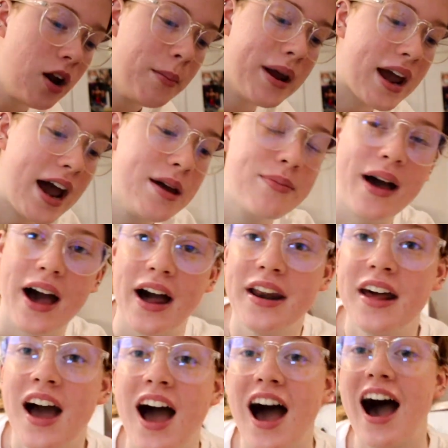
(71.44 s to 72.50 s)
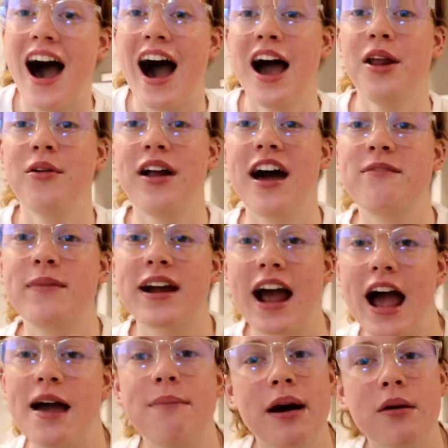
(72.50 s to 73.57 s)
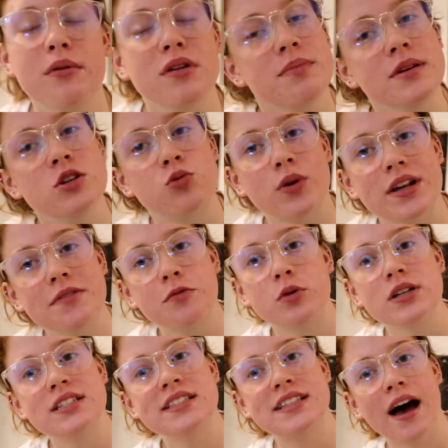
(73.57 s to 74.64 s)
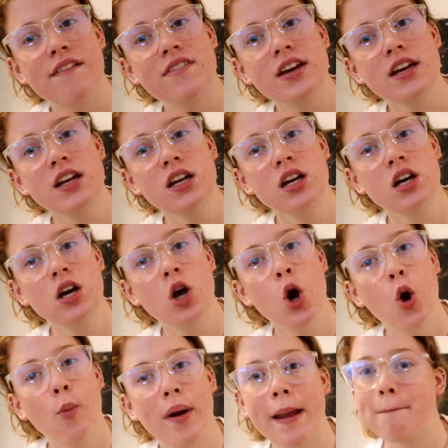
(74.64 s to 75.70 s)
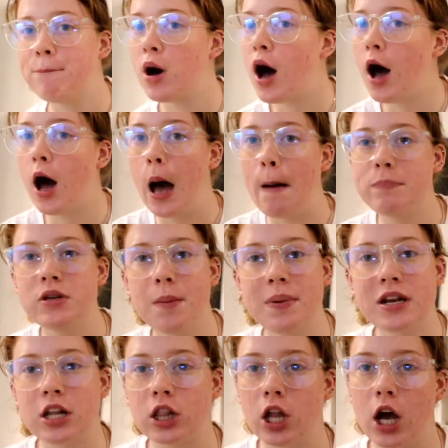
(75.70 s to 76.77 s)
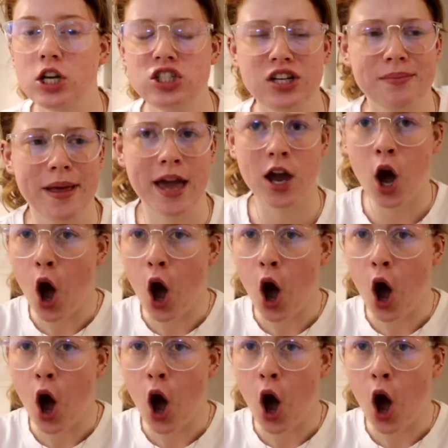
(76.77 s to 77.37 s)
on my iPad. I don't have my iPad with me 24/7 when I'm popped up in a lunch. I'm like,